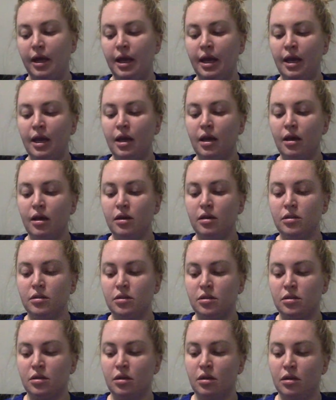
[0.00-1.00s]

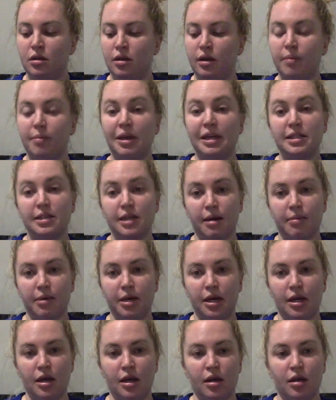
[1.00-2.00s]
hand, in my
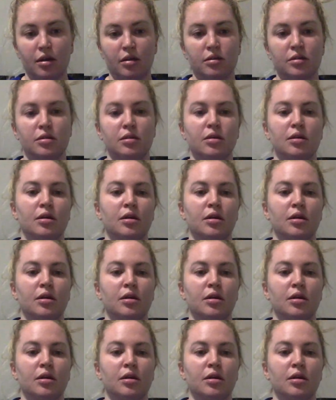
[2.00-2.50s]
dominant hand.